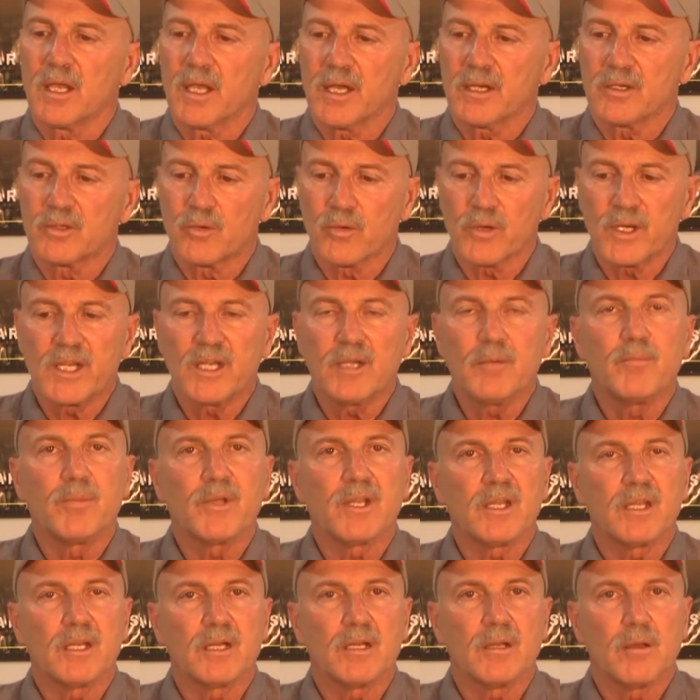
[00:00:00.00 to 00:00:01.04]
and green
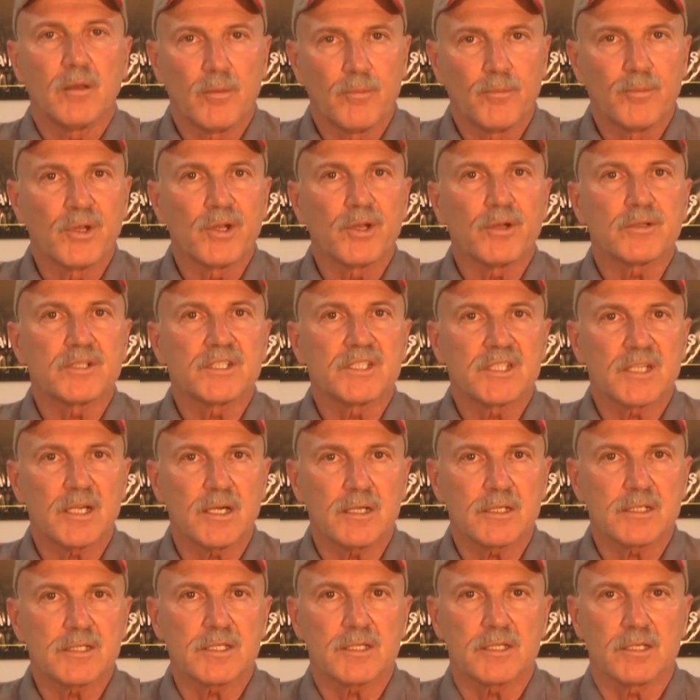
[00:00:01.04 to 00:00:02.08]
being pure
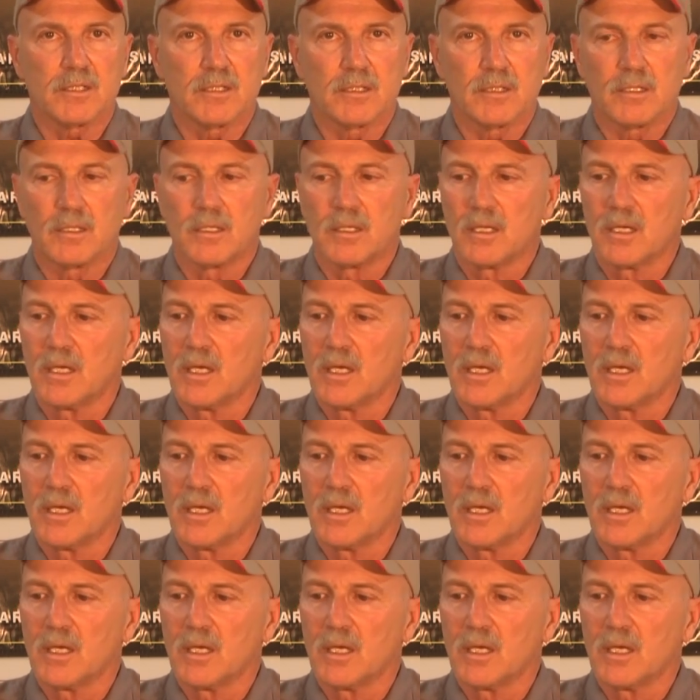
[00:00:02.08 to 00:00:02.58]
tungsten,